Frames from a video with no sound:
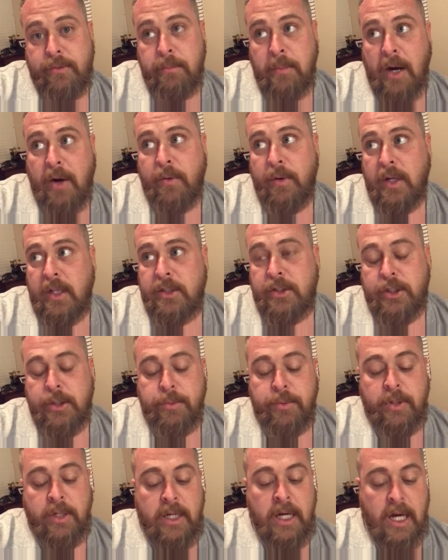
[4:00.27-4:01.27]
my relationship
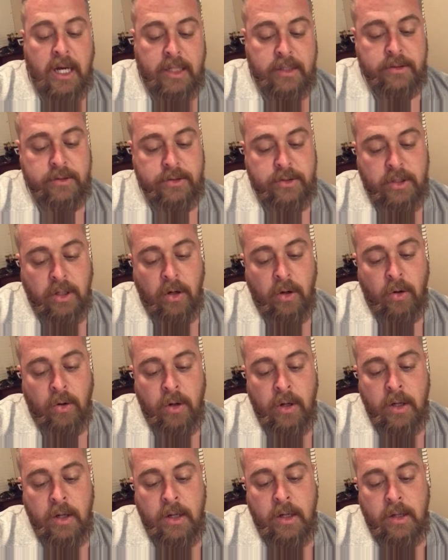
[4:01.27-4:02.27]
with God. So
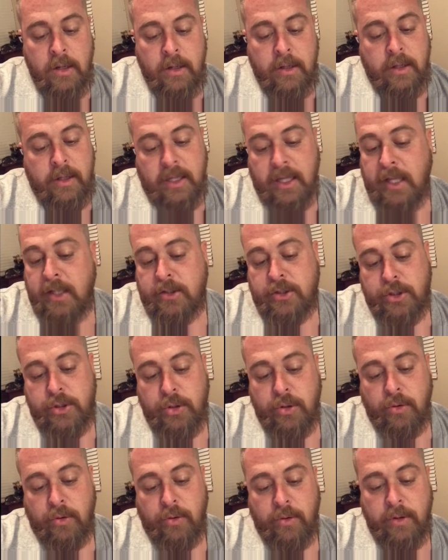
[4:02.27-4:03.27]
it's
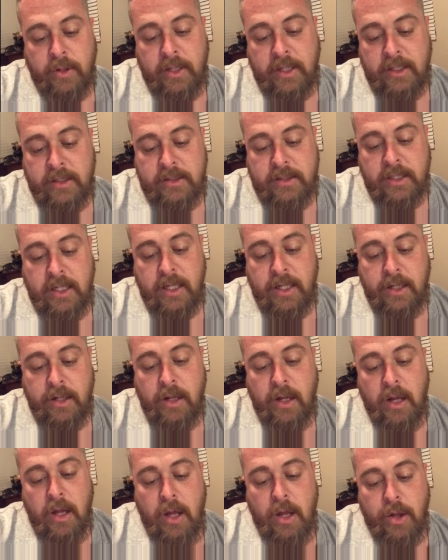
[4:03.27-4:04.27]
true. He said,
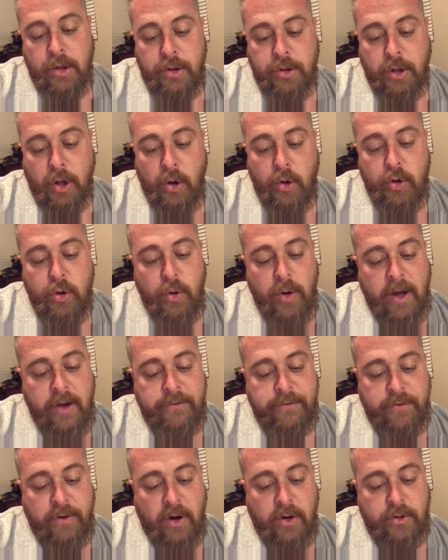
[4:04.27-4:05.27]
though you
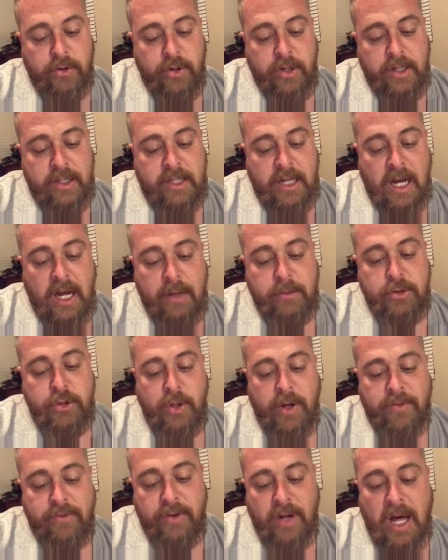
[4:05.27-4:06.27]
have faltered at times, you
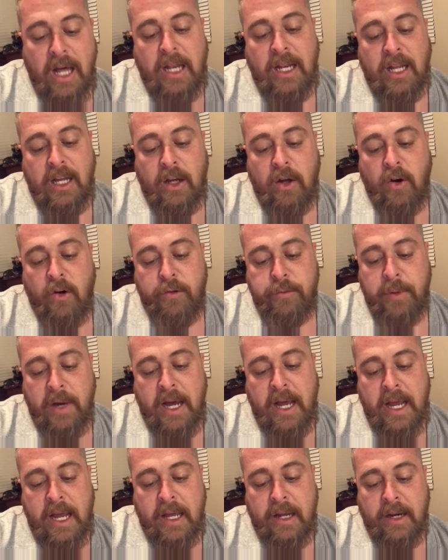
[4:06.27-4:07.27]
have not let go of
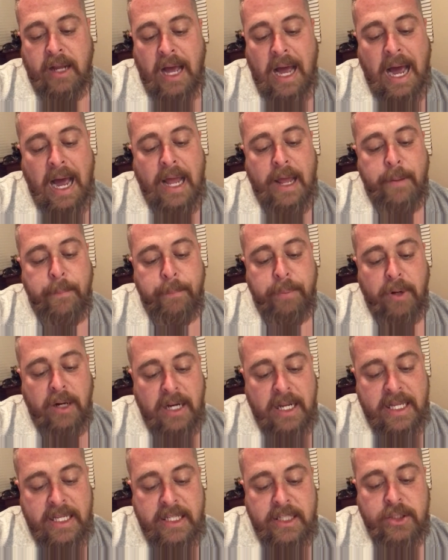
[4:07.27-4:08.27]
my hand. I am
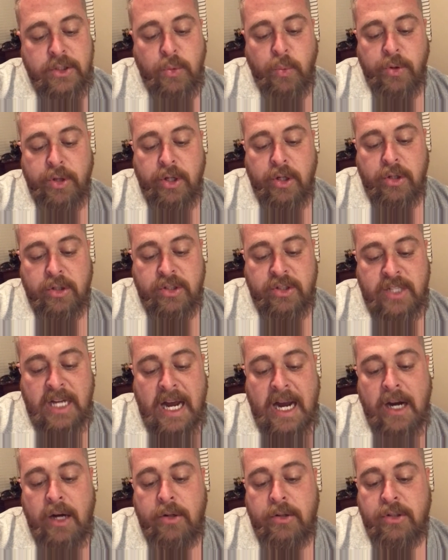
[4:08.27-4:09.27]
pleased with your
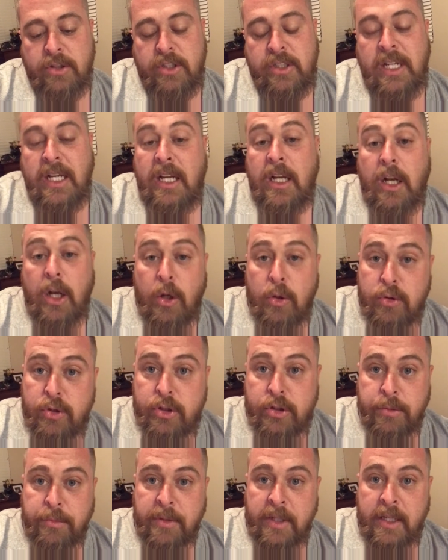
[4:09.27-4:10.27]
desire to stay close
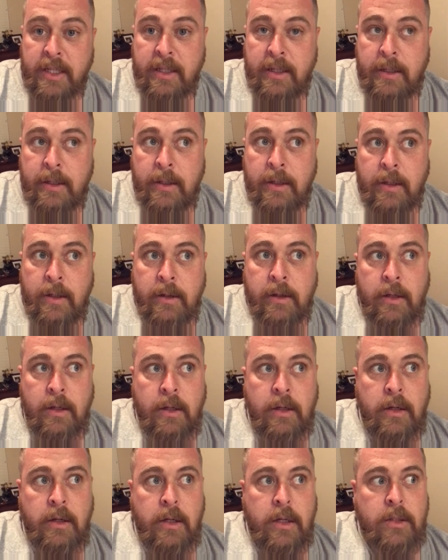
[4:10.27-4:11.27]
to me.
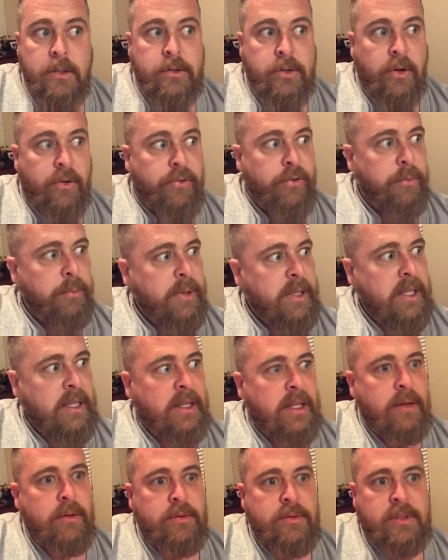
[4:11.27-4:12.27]
So for me,
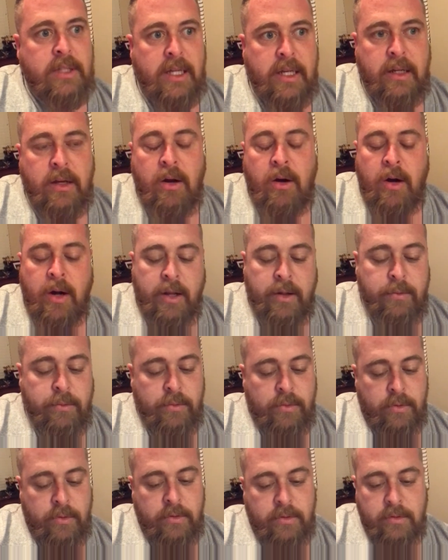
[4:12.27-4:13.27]
that was like, all right,
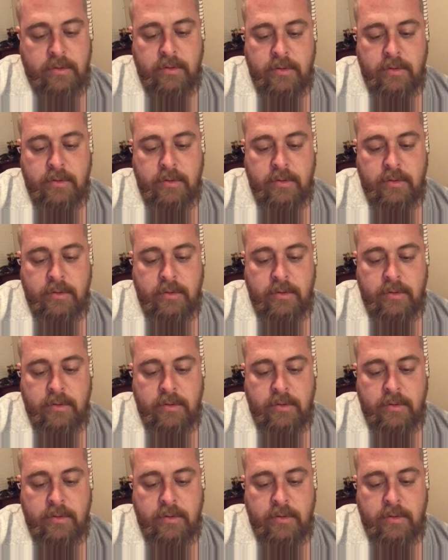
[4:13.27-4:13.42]
well,